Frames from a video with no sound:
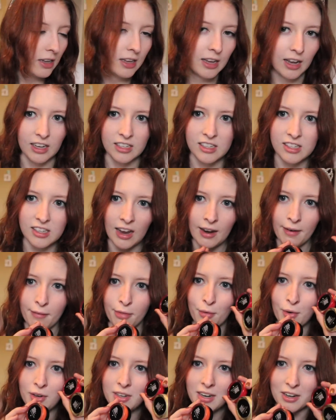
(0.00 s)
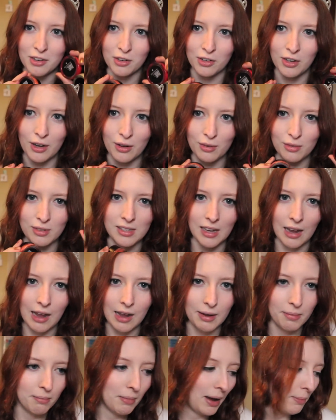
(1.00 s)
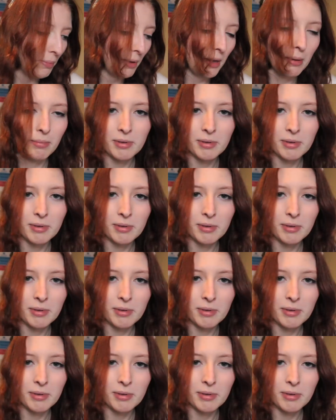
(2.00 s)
yes, I have 3 Tender Tones. I might be